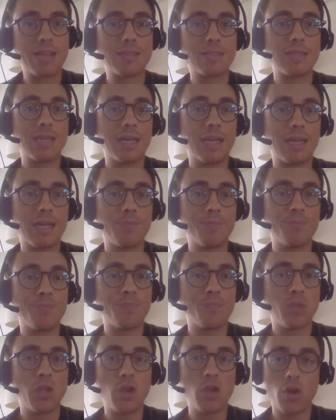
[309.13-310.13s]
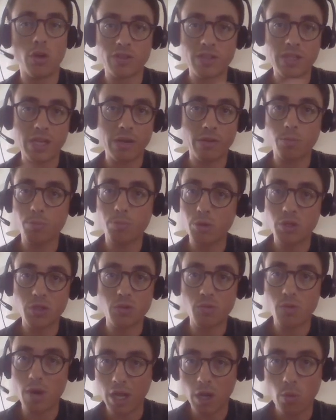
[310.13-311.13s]
scared of the person
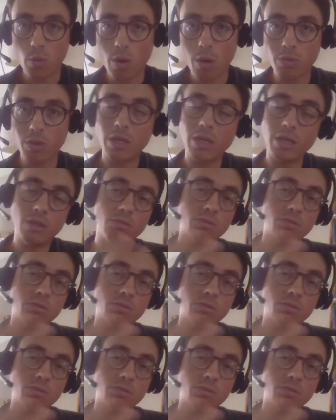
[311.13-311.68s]
running away with the deal,